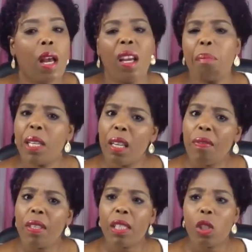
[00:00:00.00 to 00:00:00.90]
I
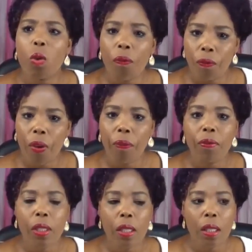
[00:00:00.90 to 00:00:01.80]
believe it's
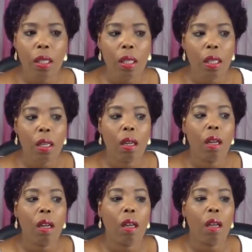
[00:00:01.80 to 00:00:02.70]
$250
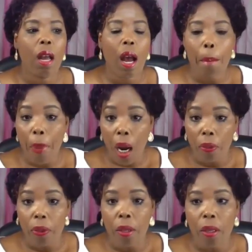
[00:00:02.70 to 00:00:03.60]
a
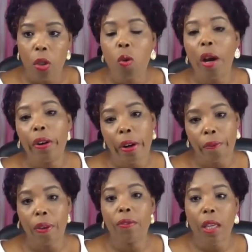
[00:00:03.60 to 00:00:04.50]
month.
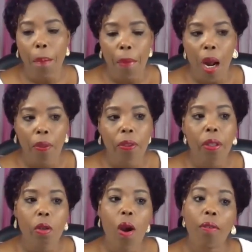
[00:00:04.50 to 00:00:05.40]
$250 a
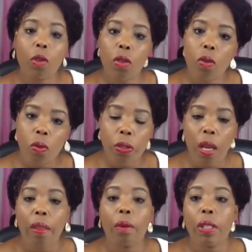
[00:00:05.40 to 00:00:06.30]
month you have to
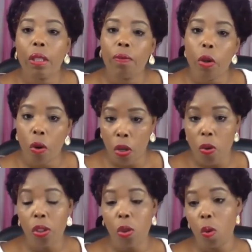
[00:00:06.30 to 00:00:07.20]
use. Otherwise, if you don't
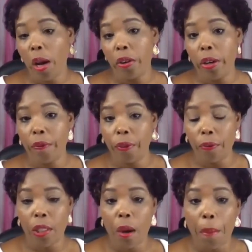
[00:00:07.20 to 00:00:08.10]
use
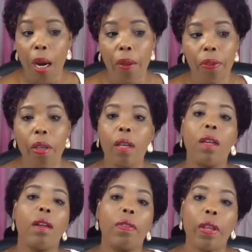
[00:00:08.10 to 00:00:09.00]
$250 a month,
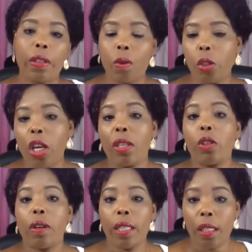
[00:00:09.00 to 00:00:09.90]
then they will
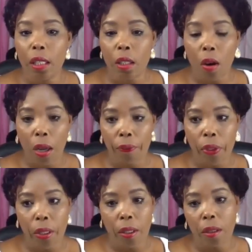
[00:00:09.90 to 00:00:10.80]
charge you an $18
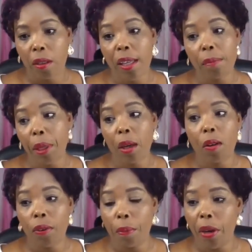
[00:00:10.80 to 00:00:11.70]
fee. That's Bank
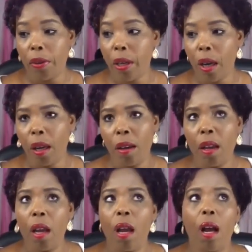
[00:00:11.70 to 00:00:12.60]
of America.
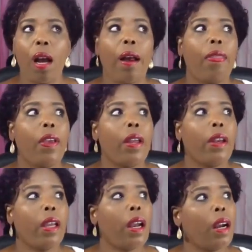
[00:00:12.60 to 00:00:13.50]
And
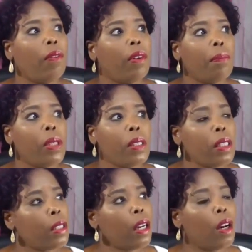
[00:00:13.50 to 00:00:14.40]
then I have a
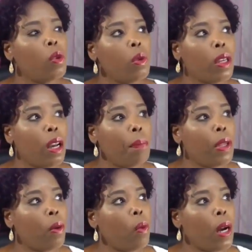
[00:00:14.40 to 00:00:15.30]
business account with
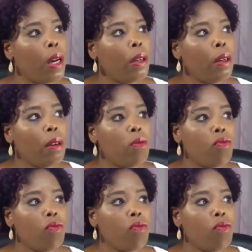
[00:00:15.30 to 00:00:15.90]
Capital One.